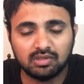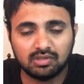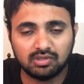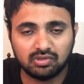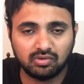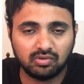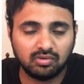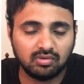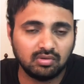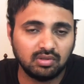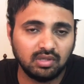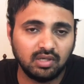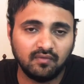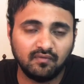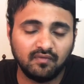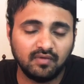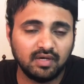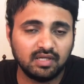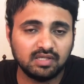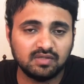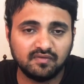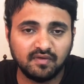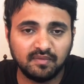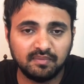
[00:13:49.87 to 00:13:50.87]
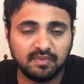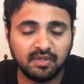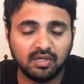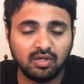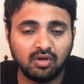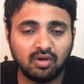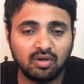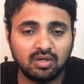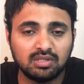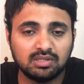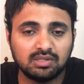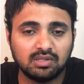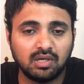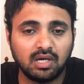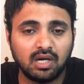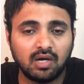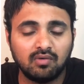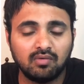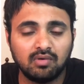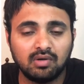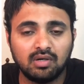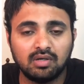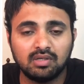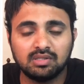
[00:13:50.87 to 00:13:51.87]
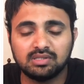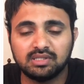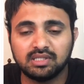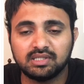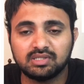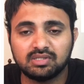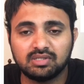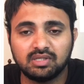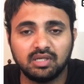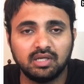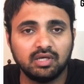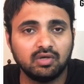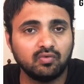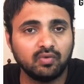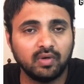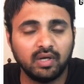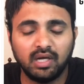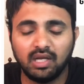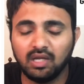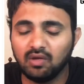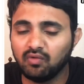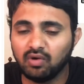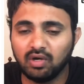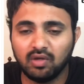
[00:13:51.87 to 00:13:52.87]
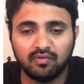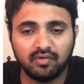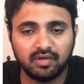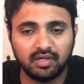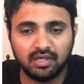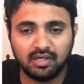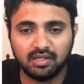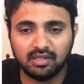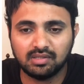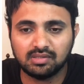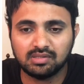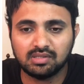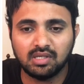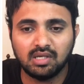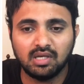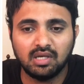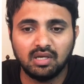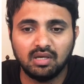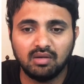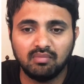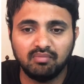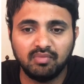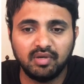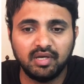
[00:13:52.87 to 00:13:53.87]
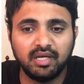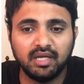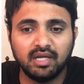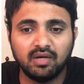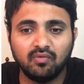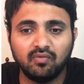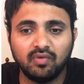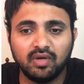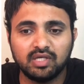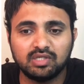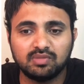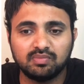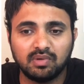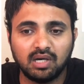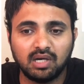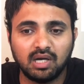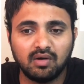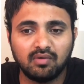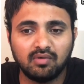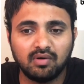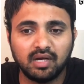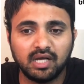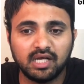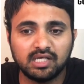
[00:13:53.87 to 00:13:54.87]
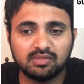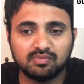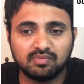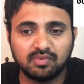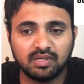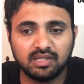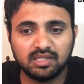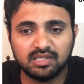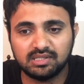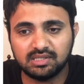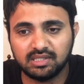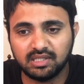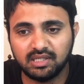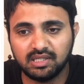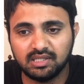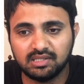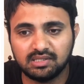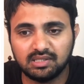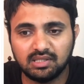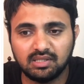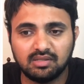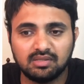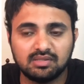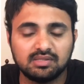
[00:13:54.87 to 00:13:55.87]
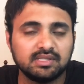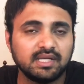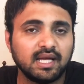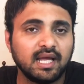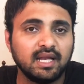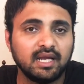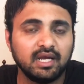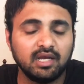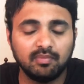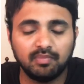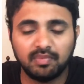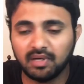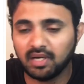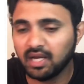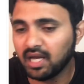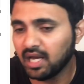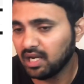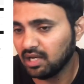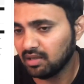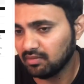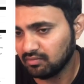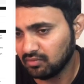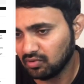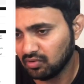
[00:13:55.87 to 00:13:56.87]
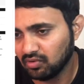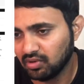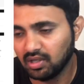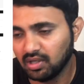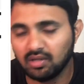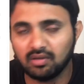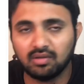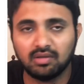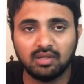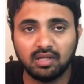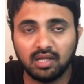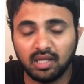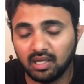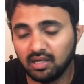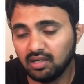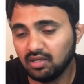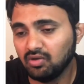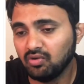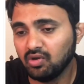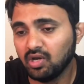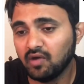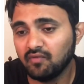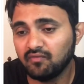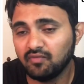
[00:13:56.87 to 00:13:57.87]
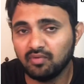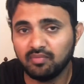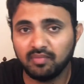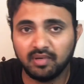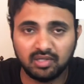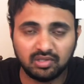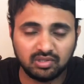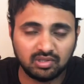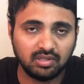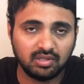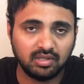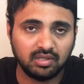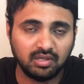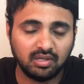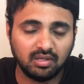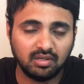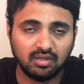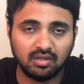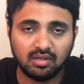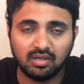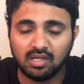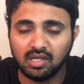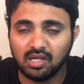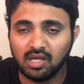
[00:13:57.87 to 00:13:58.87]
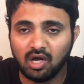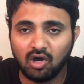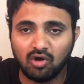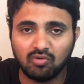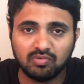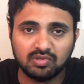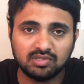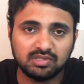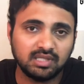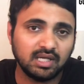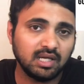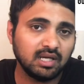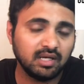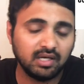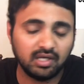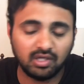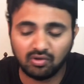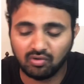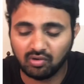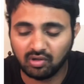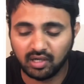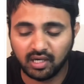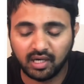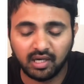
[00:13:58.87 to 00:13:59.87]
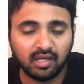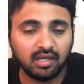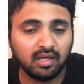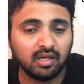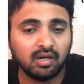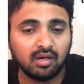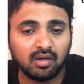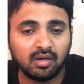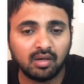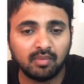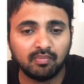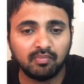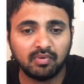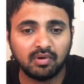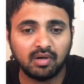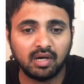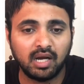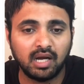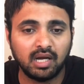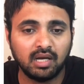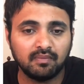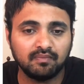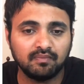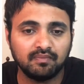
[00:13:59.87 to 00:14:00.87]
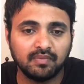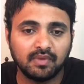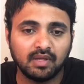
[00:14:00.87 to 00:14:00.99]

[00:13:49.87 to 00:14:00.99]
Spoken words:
So if it is $15 an hour, 16, 20, whatever it is. Median wage per hour as per ECDC. Salary per annum, okay, then you have to mention it here how much salary you are getting in per annum.